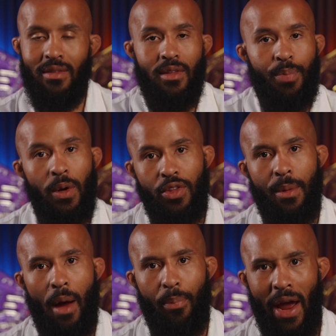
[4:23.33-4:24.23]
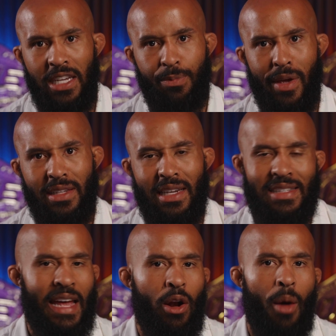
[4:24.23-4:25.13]
the beautiful thing about Prize Picks, it's
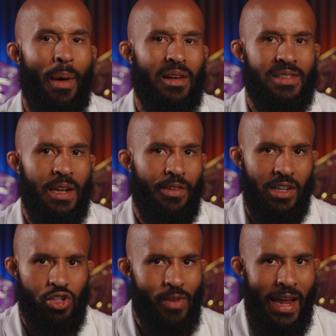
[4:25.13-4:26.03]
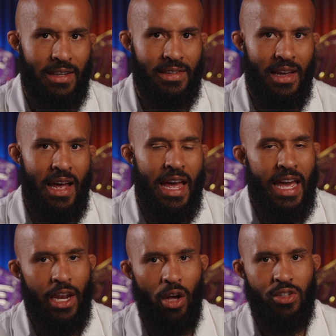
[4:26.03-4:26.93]
not all about significant strikes.
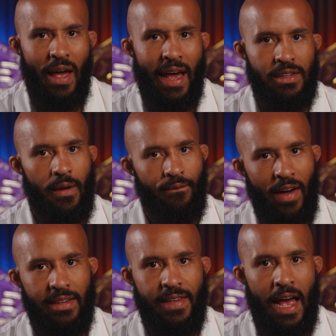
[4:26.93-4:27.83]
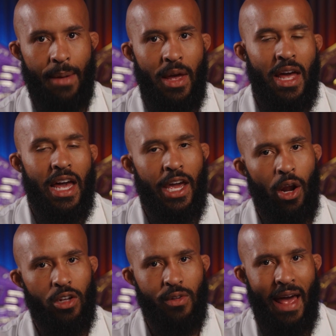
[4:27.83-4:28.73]
It also has fight time. It
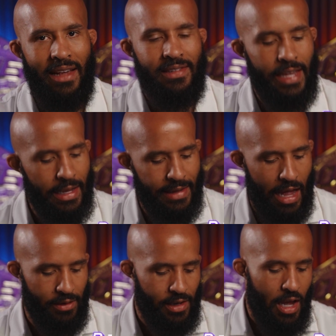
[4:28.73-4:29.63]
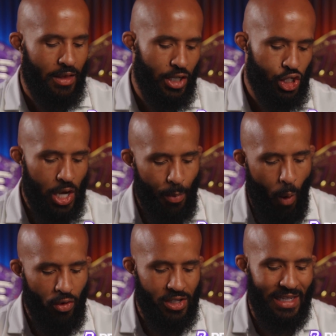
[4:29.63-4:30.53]
also has takedowns. Let's jump
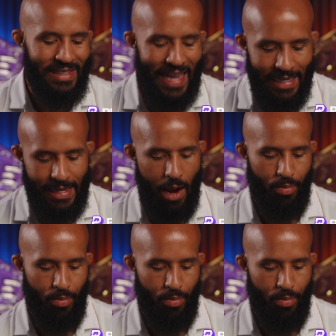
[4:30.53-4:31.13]
over to the takedown